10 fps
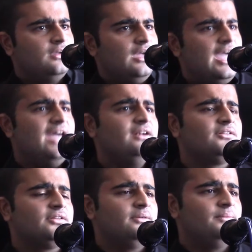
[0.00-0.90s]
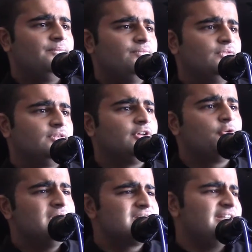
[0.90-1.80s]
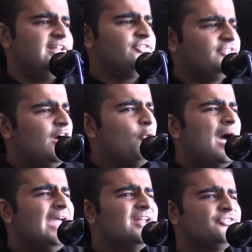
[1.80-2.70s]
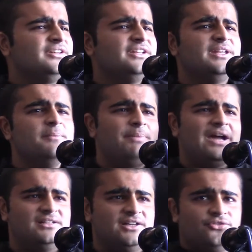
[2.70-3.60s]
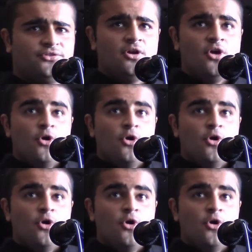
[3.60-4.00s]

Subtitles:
And the question is now, why doesn't it impact us?